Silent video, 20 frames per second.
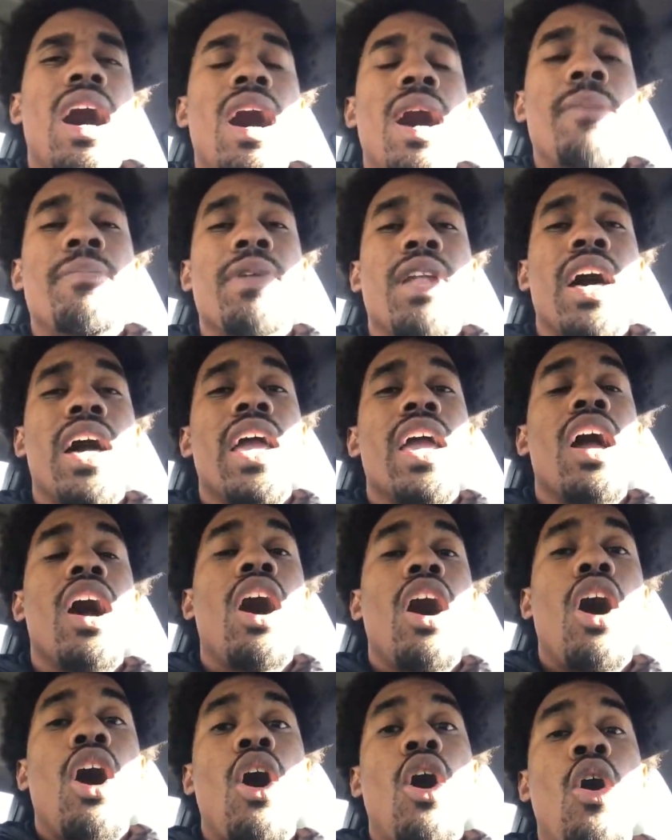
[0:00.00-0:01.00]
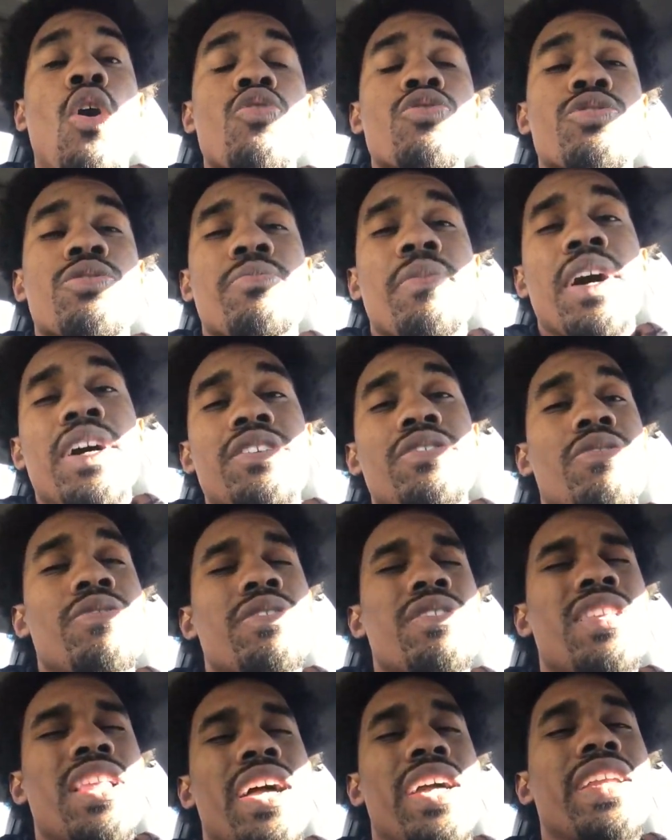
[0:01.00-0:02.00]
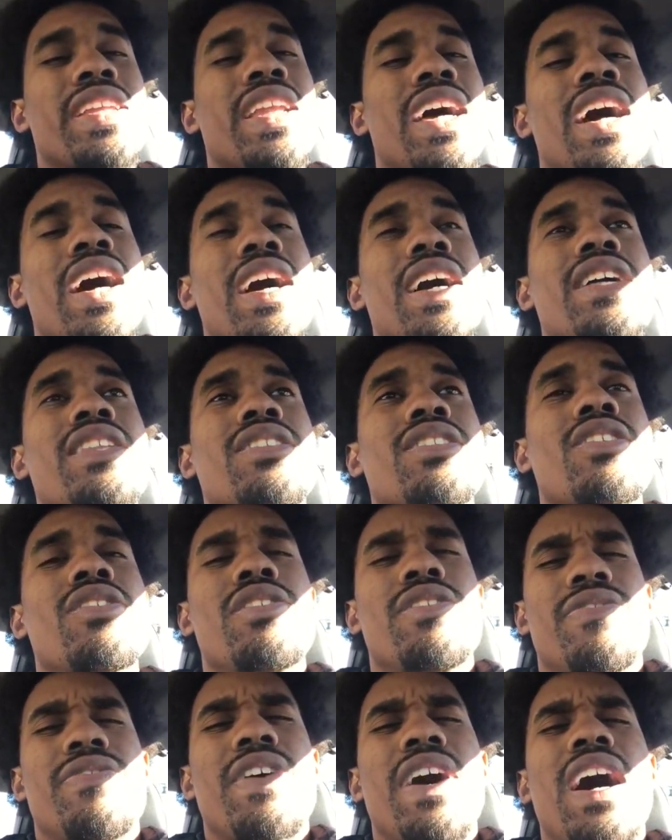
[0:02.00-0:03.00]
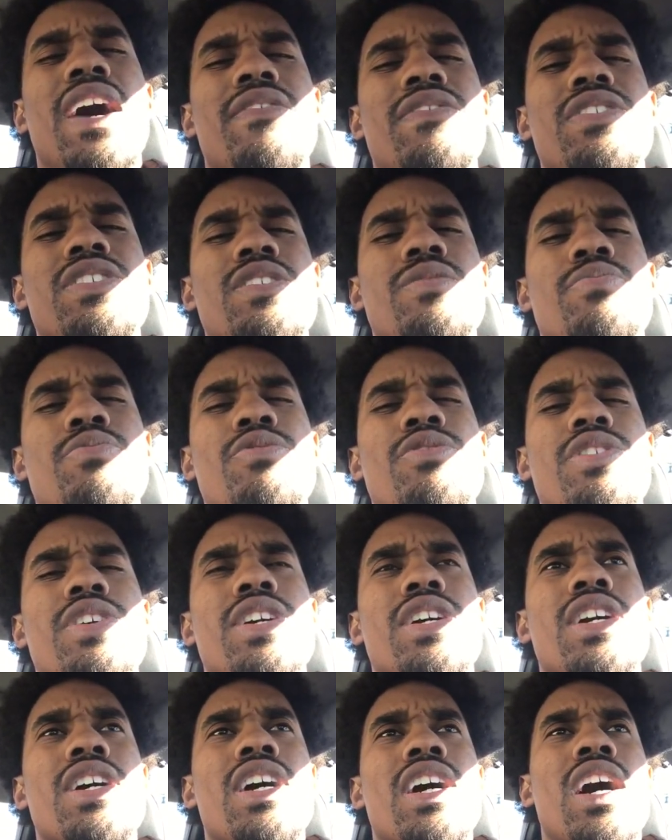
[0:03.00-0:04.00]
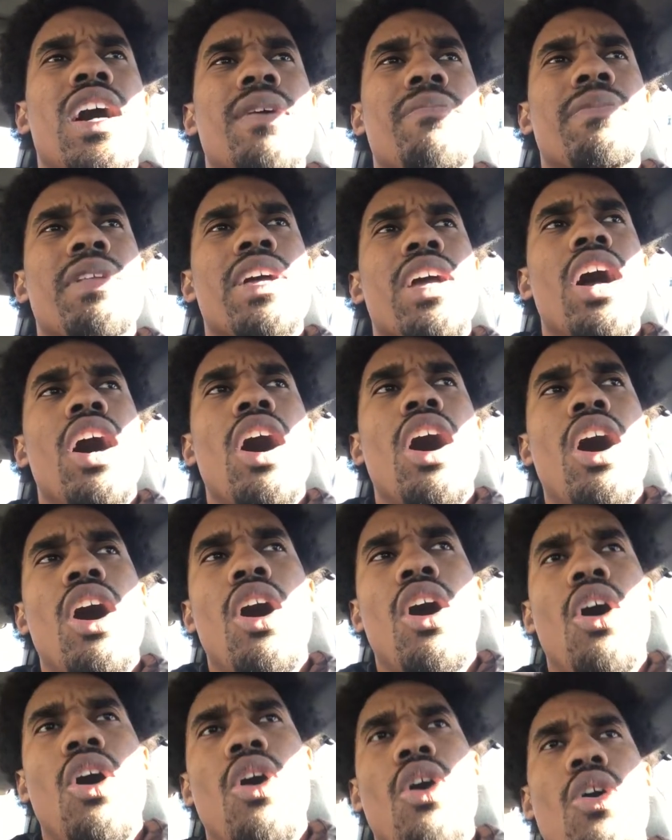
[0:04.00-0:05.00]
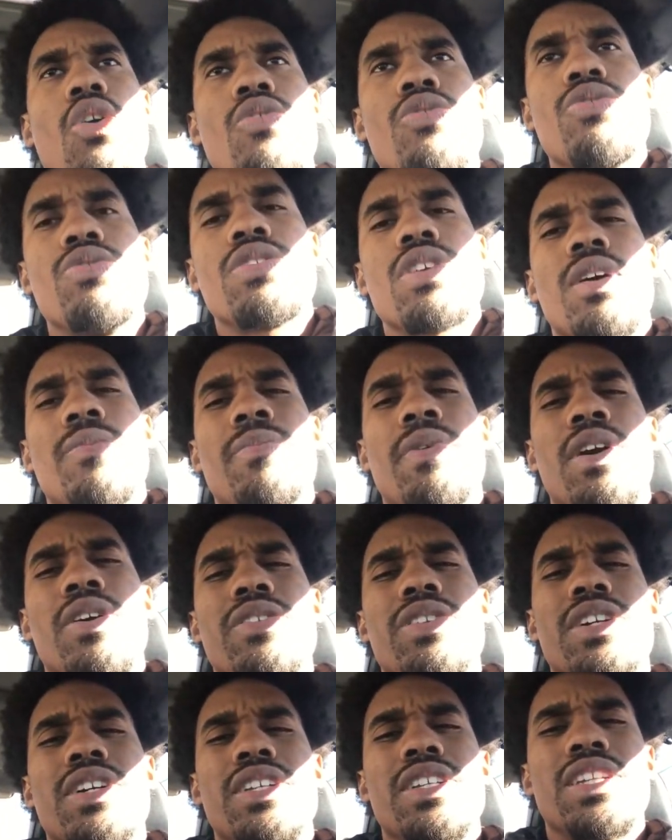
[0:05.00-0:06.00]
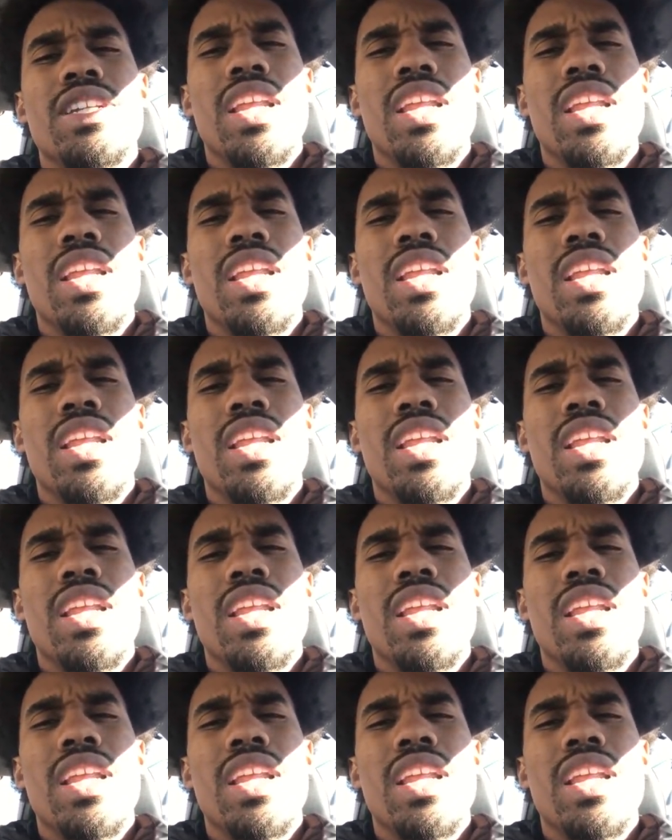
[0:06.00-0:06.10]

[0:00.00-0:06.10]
I'm like, oh, so mind you, it's like 9:35 at this point. I'm like, oh, you talking about the